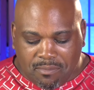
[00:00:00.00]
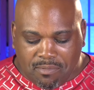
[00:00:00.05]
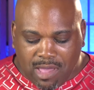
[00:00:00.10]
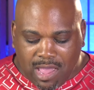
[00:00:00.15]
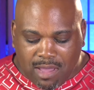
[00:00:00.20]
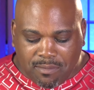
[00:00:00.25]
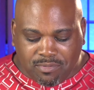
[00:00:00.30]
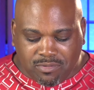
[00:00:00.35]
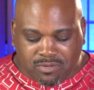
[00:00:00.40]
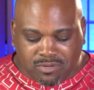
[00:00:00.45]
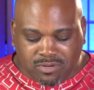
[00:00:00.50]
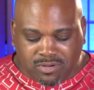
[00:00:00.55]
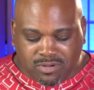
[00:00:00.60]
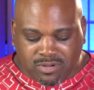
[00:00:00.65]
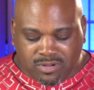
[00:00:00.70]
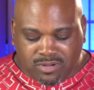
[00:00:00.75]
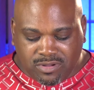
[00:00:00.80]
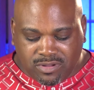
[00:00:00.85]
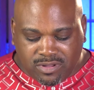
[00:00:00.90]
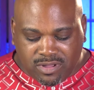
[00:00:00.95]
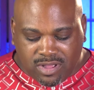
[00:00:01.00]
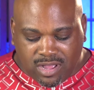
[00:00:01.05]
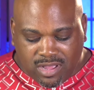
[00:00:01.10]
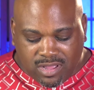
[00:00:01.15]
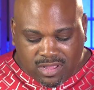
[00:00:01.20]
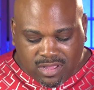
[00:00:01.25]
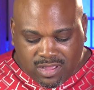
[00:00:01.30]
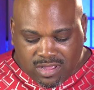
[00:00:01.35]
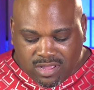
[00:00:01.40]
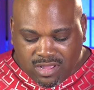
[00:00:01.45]
paper
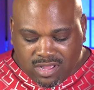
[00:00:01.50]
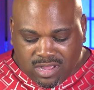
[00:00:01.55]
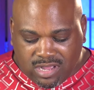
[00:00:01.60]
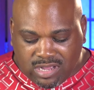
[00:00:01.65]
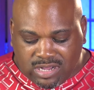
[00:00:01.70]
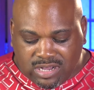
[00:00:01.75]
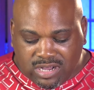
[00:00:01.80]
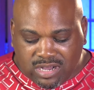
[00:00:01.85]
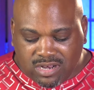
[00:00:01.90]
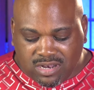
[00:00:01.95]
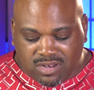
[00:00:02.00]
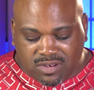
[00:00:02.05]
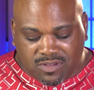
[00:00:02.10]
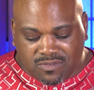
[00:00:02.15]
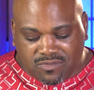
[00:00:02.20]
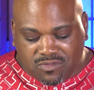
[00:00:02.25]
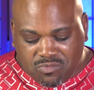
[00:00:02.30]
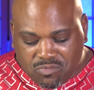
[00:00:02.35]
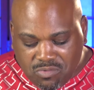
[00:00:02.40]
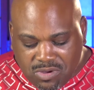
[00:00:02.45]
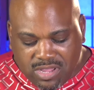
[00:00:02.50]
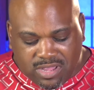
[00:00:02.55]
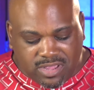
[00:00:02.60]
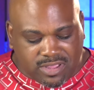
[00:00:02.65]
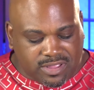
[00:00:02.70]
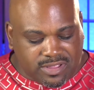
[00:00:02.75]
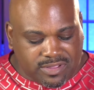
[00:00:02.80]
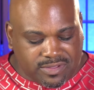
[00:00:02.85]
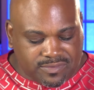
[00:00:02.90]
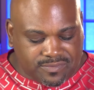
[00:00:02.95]
good enough to
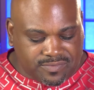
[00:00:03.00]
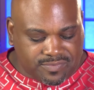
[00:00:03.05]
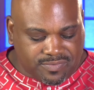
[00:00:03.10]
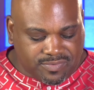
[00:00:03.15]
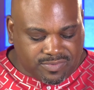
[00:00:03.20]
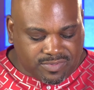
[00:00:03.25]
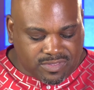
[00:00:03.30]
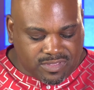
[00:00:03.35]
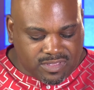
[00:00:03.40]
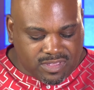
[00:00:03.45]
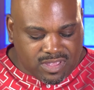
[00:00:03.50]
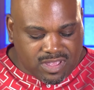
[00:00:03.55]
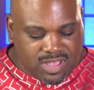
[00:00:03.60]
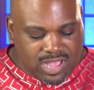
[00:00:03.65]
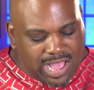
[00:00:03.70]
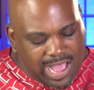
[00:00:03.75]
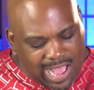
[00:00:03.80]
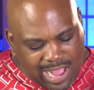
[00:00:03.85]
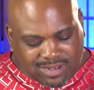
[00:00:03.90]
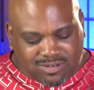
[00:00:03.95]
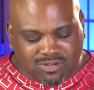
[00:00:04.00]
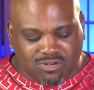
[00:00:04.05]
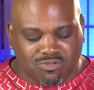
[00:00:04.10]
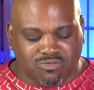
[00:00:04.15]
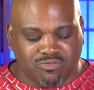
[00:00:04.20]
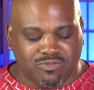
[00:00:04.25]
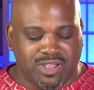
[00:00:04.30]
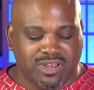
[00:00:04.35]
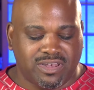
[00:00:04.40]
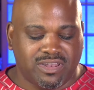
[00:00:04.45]
win. I know,
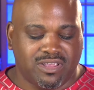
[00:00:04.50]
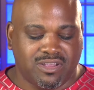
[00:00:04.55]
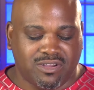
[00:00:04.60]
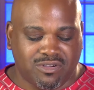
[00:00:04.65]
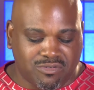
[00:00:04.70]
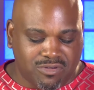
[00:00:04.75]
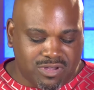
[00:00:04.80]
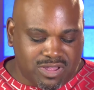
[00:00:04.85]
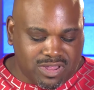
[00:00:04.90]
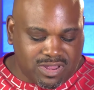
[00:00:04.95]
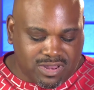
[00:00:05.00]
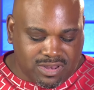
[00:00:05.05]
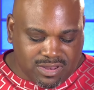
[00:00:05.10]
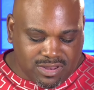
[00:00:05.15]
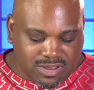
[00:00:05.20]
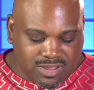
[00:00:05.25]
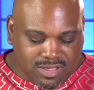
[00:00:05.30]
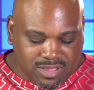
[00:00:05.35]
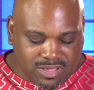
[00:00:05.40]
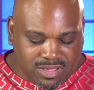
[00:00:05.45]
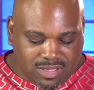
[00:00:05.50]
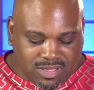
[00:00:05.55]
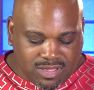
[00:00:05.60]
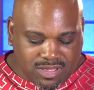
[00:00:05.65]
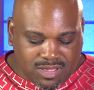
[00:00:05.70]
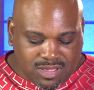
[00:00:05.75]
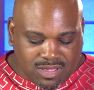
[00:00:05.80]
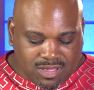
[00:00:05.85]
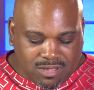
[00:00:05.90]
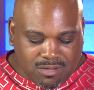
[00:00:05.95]
Randy agreed,
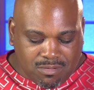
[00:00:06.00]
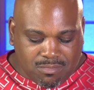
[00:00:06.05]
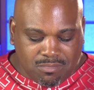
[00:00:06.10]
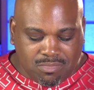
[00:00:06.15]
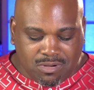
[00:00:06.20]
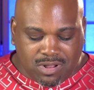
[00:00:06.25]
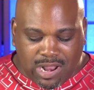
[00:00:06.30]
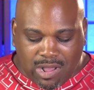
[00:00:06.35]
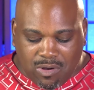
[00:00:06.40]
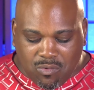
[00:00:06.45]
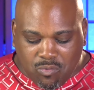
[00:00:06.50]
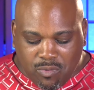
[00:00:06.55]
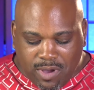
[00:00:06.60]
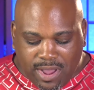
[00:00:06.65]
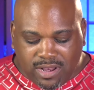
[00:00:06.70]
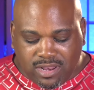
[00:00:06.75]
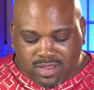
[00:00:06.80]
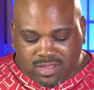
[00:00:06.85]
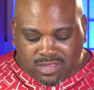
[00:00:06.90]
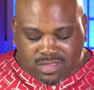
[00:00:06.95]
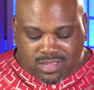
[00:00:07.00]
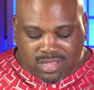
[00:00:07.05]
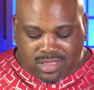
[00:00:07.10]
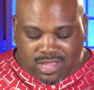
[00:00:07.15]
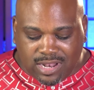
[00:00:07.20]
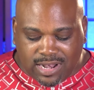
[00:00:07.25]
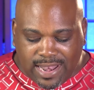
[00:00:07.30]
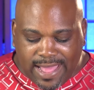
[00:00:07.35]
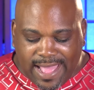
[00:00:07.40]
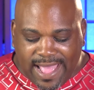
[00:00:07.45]
but I waited until
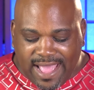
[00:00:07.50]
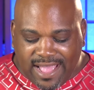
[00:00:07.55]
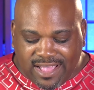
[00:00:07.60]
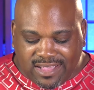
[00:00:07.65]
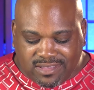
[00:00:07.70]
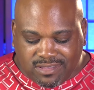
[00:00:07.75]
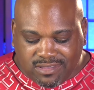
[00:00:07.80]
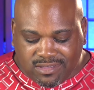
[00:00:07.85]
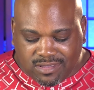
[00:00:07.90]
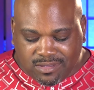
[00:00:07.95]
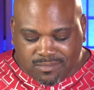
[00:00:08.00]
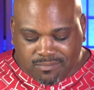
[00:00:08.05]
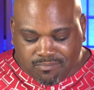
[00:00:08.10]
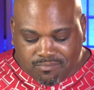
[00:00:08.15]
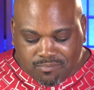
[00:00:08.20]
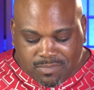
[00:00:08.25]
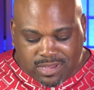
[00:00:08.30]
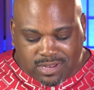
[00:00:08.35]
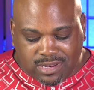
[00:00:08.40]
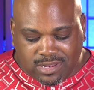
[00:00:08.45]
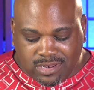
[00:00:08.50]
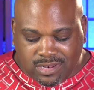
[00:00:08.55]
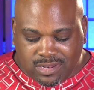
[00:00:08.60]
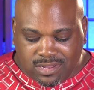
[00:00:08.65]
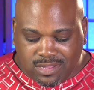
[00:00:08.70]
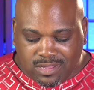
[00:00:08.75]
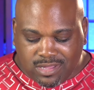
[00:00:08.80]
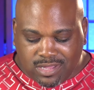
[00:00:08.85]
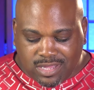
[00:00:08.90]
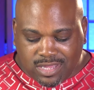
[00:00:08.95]
the last minute
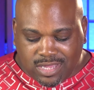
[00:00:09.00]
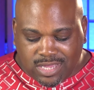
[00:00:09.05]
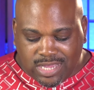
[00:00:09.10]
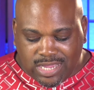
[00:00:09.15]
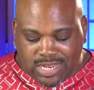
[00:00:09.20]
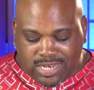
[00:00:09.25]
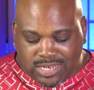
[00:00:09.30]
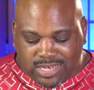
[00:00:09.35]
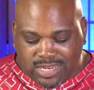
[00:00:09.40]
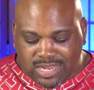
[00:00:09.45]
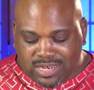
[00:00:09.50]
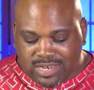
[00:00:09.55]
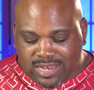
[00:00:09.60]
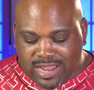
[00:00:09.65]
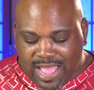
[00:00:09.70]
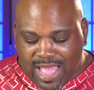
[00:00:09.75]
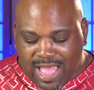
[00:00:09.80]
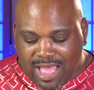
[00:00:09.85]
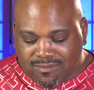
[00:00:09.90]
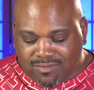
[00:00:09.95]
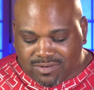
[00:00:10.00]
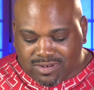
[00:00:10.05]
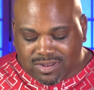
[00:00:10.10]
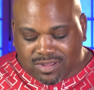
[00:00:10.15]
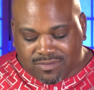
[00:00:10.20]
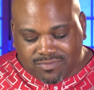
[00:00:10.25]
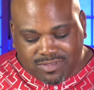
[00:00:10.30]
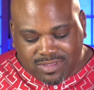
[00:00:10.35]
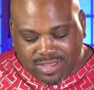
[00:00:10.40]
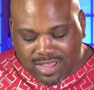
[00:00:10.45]
and didn't have
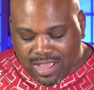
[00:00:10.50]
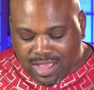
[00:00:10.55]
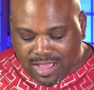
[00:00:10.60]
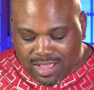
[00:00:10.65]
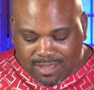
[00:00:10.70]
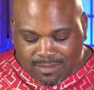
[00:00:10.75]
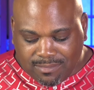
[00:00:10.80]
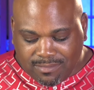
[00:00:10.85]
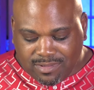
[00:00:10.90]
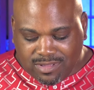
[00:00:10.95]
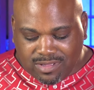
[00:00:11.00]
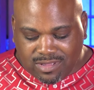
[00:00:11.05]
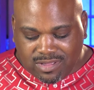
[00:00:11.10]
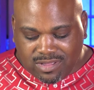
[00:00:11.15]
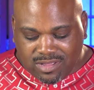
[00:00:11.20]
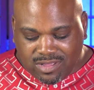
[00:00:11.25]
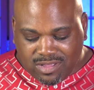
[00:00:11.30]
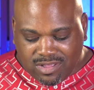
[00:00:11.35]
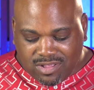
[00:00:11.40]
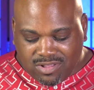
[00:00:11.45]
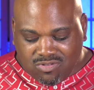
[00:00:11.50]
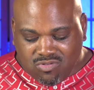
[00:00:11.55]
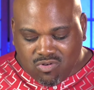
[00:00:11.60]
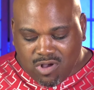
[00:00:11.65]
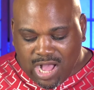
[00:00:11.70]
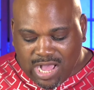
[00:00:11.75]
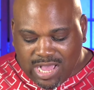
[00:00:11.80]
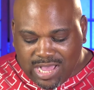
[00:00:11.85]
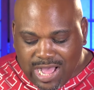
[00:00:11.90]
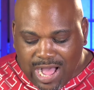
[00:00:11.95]
enough time, so
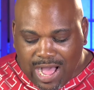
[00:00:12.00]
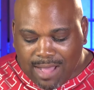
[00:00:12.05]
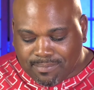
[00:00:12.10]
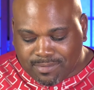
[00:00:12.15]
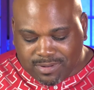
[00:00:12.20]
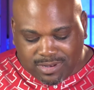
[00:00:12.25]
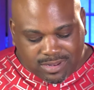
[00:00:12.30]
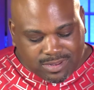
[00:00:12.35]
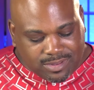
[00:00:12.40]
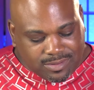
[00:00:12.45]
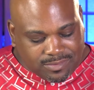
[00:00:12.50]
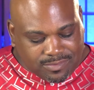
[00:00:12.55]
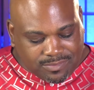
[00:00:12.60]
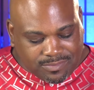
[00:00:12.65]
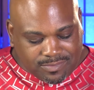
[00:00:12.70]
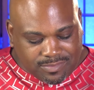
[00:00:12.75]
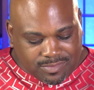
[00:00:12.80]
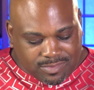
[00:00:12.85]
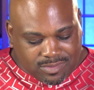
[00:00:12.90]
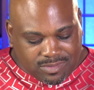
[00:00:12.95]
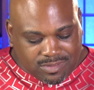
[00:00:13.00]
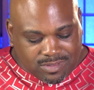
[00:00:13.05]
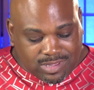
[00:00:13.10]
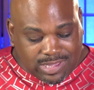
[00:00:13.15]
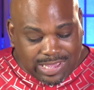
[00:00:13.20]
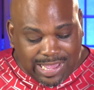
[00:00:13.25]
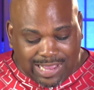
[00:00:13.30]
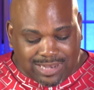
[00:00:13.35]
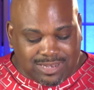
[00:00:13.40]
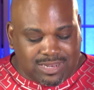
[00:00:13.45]
I copied it.
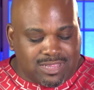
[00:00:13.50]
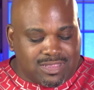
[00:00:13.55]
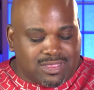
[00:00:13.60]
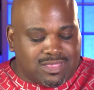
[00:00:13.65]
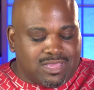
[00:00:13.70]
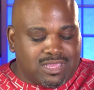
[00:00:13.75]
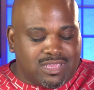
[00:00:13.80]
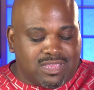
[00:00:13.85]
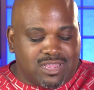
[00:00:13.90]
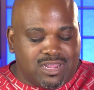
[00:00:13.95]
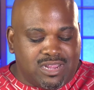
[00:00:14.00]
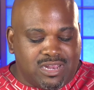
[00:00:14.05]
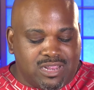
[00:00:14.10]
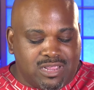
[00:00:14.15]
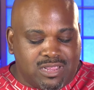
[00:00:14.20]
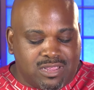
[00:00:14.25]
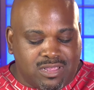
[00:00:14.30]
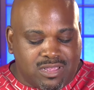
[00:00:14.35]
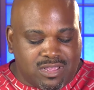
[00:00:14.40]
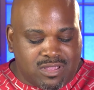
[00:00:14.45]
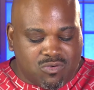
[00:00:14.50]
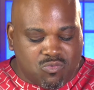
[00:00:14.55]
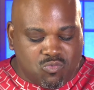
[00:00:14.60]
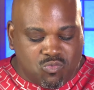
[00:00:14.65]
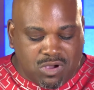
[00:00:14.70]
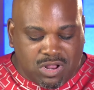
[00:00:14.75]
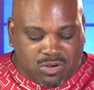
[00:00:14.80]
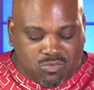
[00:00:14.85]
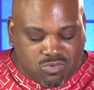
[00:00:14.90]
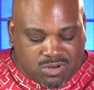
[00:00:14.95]
I didn't think
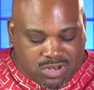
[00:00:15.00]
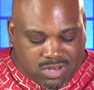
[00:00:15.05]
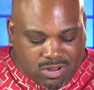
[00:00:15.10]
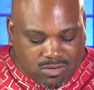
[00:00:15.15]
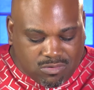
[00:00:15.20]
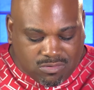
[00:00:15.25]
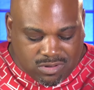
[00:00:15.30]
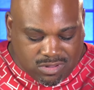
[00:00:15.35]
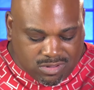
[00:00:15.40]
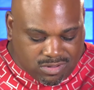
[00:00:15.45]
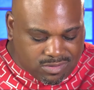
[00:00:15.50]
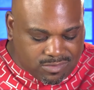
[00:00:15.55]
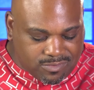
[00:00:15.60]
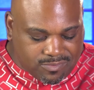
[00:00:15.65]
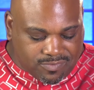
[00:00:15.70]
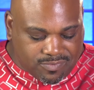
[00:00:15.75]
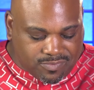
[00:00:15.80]
anyone would notice.